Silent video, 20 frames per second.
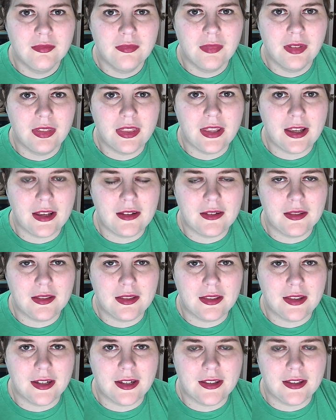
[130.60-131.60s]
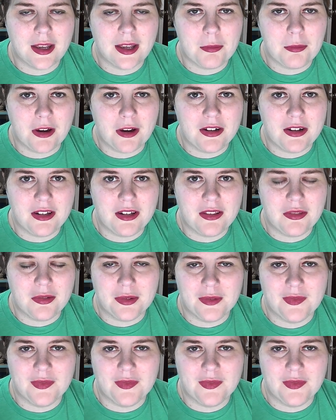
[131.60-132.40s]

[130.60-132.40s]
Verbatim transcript: they, they, they brought it through